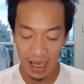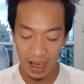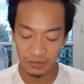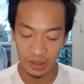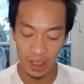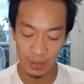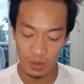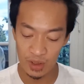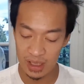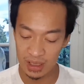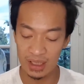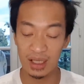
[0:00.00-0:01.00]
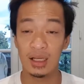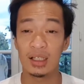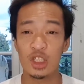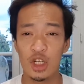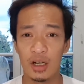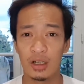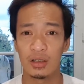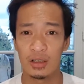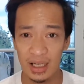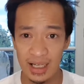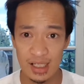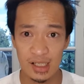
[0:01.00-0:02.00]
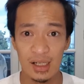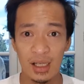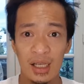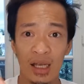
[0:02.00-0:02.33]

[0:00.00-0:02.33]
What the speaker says: after I'm using the charcoal cleanser,